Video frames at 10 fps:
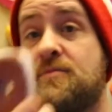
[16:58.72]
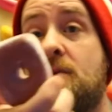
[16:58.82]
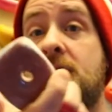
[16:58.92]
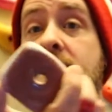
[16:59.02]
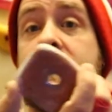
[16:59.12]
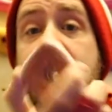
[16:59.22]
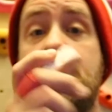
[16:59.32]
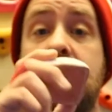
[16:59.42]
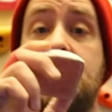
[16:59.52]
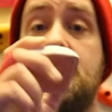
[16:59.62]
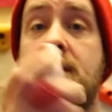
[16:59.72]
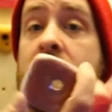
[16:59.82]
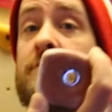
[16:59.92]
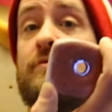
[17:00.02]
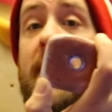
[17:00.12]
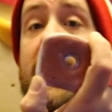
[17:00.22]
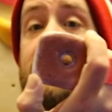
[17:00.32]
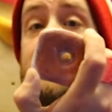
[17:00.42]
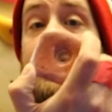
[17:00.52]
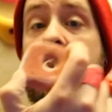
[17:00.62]
probably the right
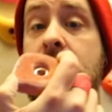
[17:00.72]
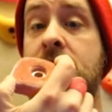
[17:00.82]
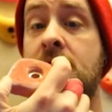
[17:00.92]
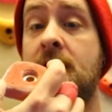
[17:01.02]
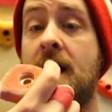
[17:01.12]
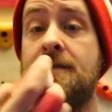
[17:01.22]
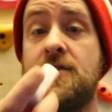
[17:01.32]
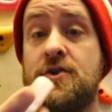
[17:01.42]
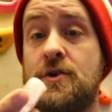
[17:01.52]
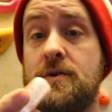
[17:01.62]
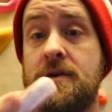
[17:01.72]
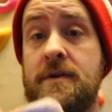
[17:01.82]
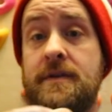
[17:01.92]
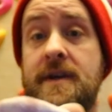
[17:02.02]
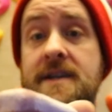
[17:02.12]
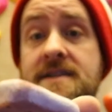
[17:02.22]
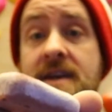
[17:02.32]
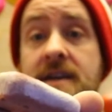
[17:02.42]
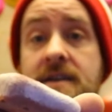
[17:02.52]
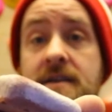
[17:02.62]
hand start hold, and the chalk that it's
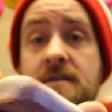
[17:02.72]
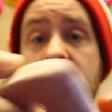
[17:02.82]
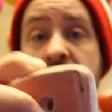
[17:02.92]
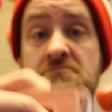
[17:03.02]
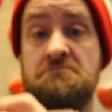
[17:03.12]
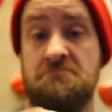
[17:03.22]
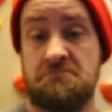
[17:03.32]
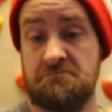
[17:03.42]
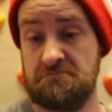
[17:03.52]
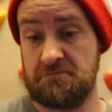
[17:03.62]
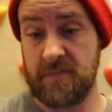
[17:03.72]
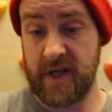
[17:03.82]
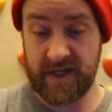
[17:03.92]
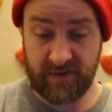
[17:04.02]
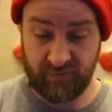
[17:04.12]
taken isn't